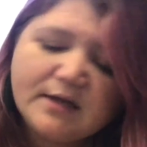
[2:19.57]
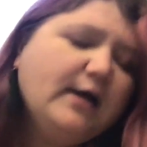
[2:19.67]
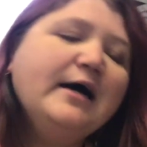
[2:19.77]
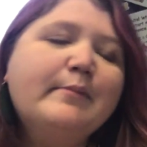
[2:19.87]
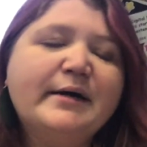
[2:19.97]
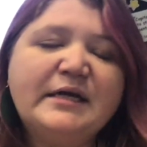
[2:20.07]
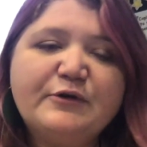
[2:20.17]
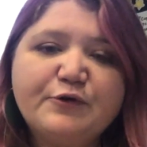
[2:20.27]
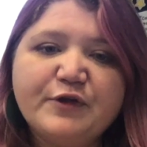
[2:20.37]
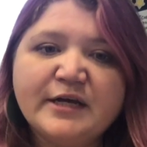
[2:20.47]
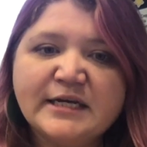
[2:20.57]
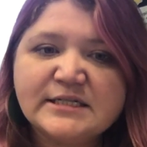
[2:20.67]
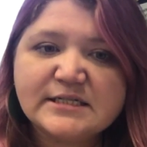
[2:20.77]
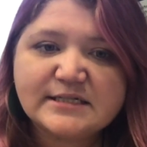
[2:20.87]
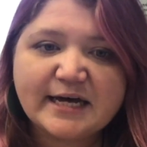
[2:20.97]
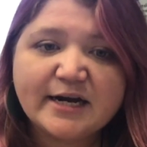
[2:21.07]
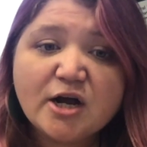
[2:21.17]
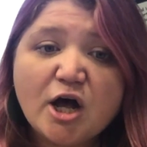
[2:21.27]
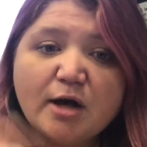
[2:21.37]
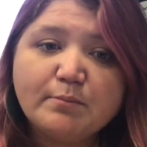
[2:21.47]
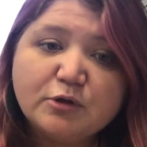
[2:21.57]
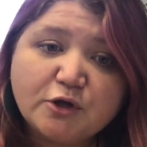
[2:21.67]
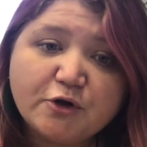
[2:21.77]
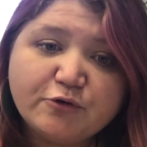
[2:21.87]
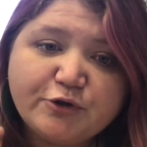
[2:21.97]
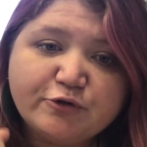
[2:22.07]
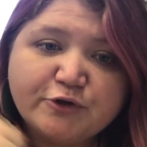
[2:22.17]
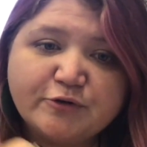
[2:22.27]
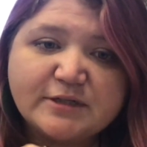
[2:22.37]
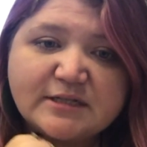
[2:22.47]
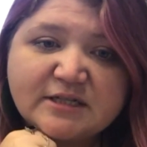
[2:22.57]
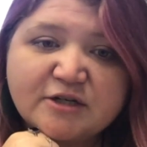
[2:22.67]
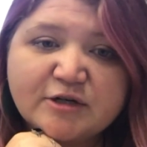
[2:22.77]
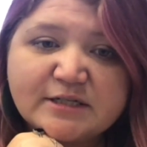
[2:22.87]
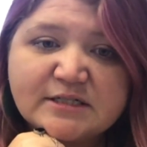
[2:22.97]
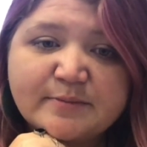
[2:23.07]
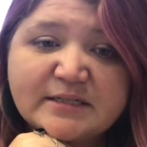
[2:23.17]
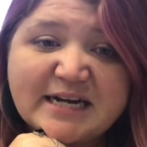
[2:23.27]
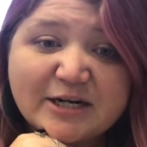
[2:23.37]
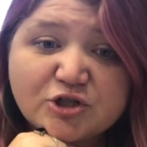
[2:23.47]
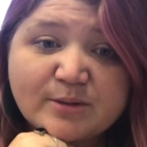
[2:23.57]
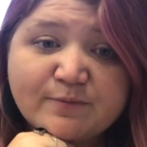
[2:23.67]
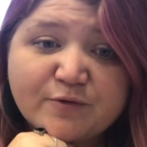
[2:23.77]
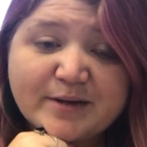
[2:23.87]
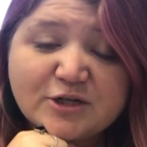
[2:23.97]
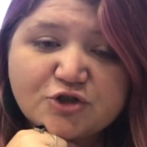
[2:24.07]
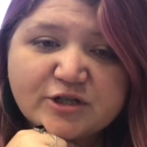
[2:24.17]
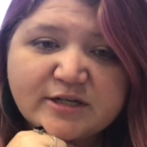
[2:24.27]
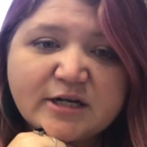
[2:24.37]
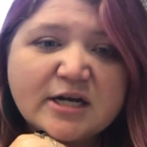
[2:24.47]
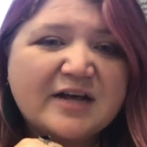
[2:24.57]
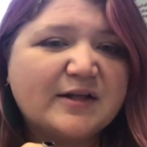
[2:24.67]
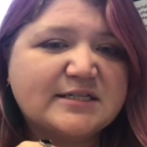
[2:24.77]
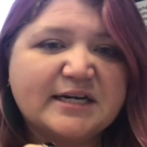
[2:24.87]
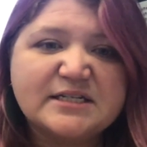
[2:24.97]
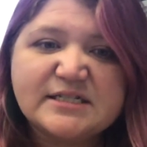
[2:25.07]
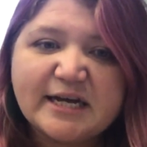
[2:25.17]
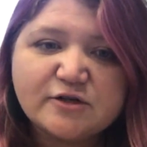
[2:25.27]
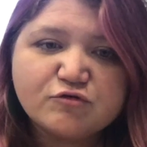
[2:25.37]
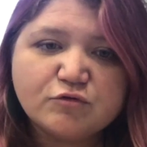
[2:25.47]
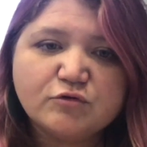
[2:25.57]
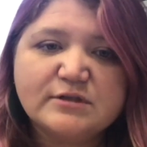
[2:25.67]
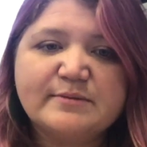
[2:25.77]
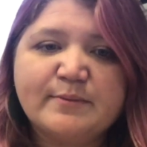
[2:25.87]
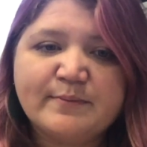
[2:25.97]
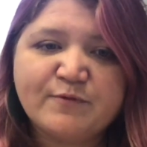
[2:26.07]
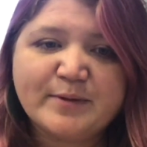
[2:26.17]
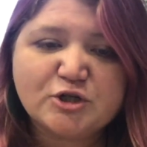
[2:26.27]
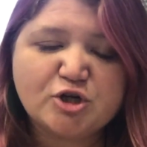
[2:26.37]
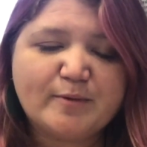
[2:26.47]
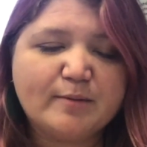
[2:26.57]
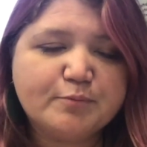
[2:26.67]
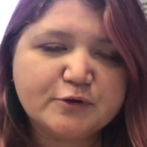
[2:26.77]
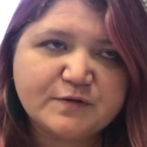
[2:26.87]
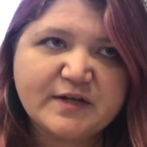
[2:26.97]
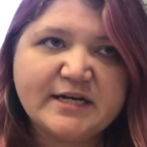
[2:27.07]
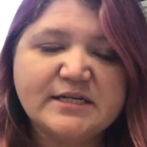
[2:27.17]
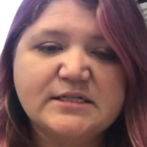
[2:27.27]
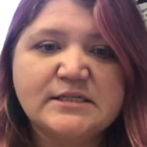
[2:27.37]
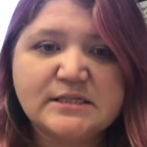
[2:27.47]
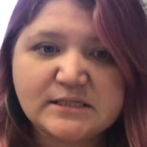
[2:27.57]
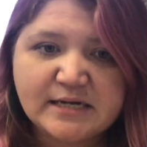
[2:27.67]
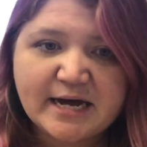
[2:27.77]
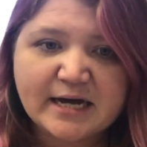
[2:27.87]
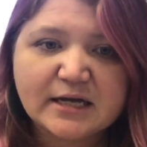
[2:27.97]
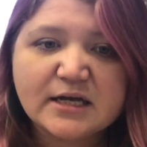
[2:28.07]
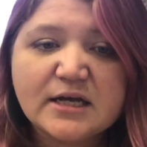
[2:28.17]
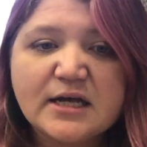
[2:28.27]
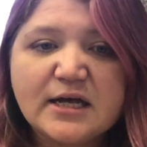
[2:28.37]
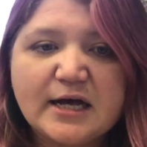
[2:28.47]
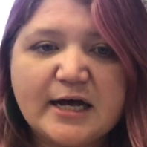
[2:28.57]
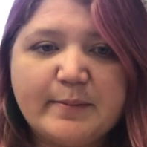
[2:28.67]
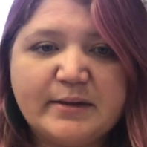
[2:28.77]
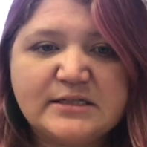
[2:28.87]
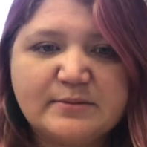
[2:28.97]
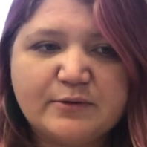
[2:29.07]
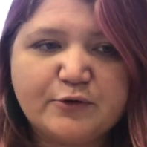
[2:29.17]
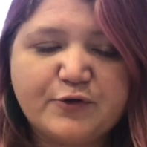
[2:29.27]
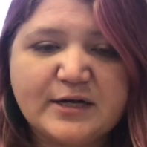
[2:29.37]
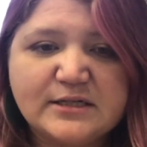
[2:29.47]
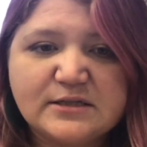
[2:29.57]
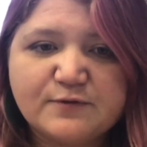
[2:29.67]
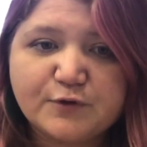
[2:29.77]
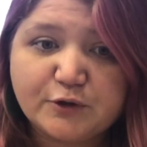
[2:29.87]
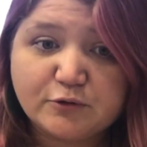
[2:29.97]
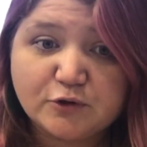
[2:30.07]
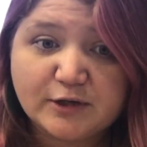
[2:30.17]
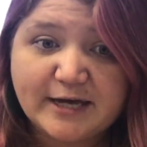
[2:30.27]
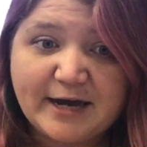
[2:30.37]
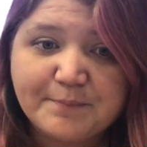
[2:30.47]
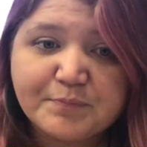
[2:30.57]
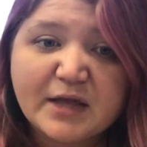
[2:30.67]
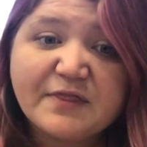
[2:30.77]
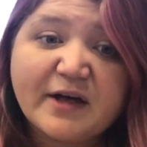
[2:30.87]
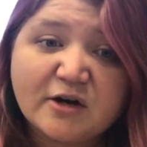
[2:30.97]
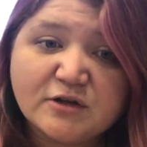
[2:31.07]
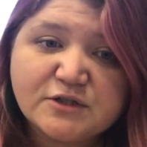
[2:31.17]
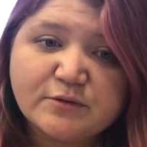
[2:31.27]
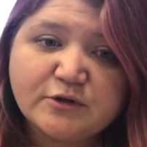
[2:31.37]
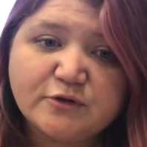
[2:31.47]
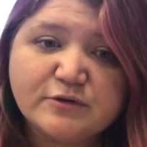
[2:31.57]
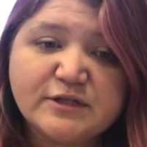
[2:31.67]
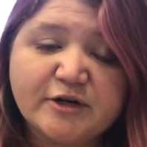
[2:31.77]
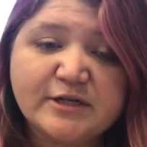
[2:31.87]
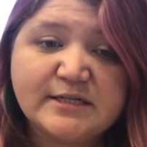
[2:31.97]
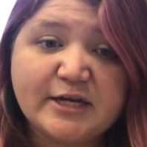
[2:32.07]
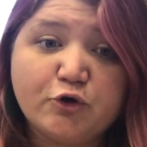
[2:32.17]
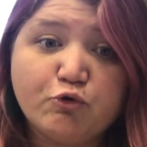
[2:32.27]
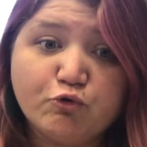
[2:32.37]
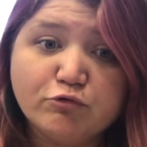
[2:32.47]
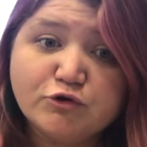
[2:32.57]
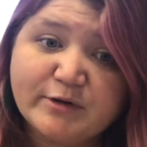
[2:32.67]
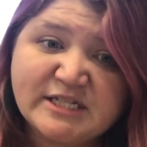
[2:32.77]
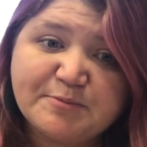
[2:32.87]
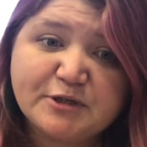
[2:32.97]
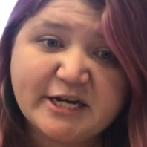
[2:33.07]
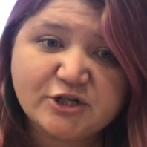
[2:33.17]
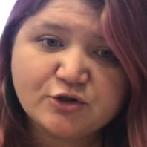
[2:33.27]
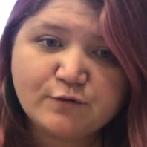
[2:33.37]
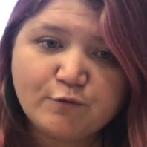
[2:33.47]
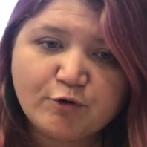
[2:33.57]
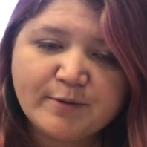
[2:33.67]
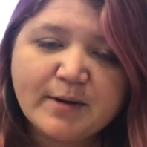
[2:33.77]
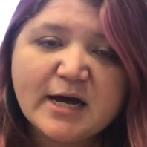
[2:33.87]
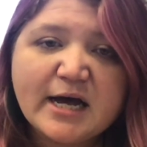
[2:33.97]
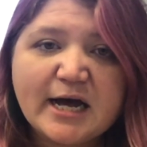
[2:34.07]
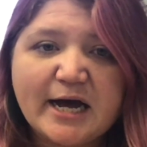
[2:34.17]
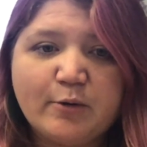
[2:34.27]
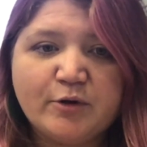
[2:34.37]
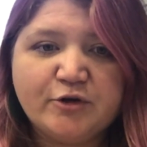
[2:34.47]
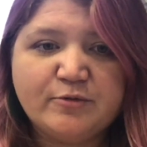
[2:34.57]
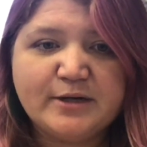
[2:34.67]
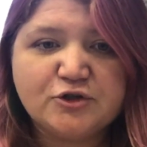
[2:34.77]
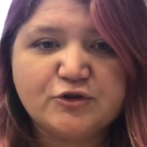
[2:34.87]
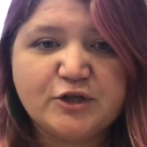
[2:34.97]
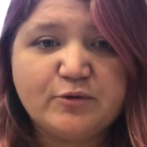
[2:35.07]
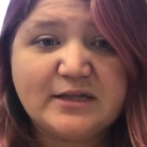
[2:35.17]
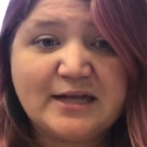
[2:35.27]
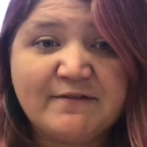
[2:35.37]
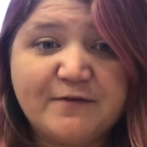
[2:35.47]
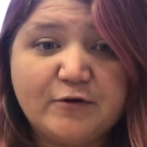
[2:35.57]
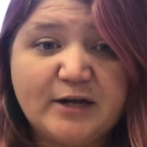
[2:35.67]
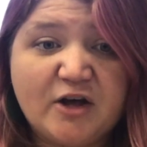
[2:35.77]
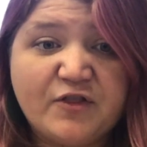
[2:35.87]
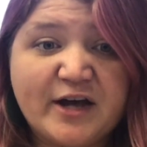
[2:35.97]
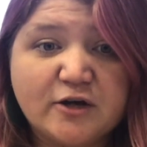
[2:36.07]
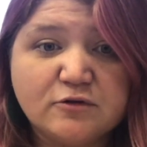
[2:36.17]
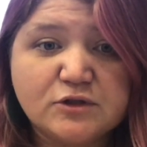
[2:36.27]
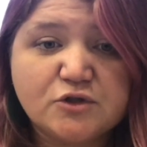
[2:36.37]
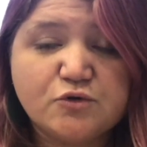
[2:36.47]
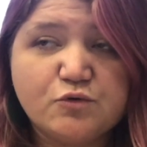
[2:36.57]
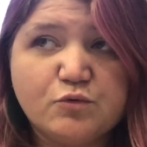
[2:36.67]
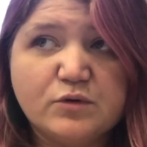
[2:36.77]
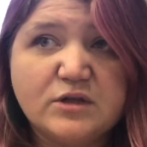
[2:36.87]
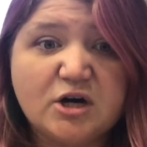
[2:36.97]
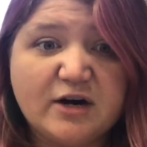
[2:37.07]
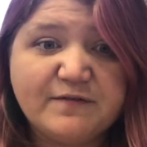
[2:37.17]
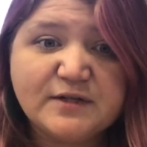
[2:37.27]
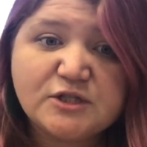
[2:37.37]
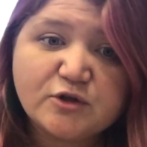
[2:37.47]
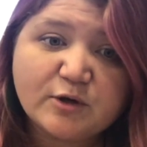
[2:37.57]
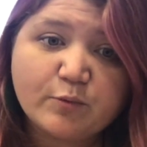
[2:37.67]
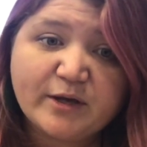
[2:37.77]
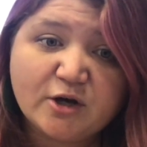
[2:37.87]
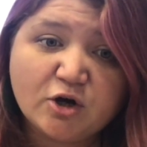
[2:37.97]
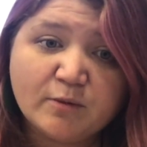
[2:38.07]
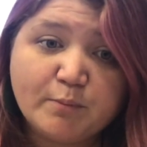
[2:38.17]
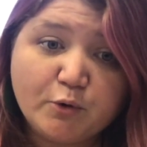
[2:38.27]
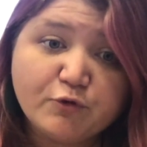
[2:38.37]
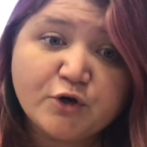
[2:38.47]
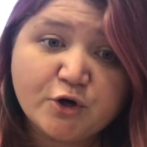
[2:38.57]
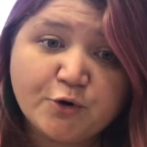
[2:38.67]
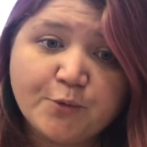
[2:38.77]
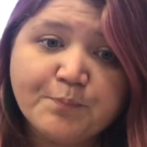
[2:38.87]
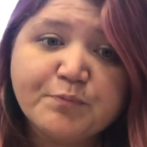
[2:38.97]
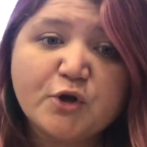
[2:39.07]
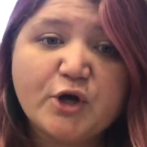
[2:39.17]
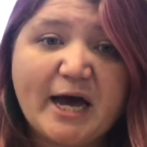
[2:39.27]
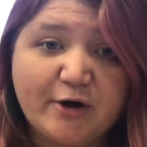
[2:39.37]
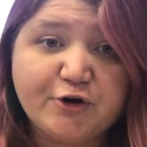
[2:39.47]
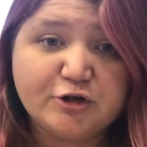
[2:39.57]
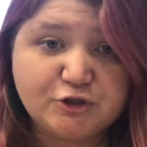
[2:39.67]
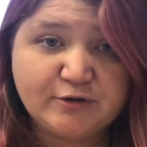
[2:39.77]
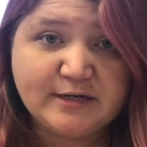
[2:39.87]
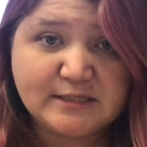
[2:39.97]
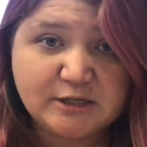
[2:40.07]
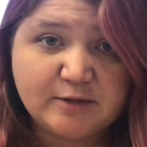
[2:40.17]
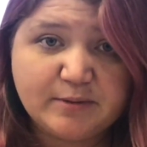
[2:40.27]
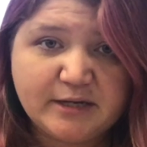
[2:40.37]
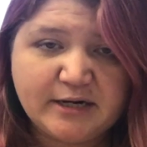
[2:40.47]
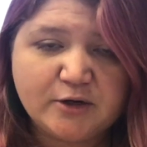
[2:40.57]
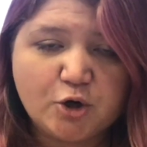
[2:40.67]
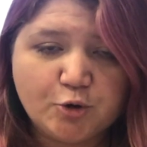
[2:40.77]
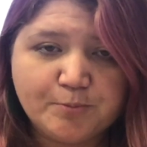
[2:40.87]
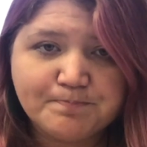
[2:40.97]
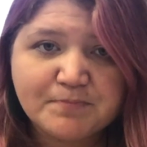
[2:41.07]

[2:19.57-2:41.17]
Another thing is that below you'll notice that there is some attached information. It's got a schedule, some information about birthdays and snack, and some other things for you to look at. That also includes there is a Google transportation form. I want you to make sure that you get that filled out. That goes to the office so that we all both know how your student is going to be getting home.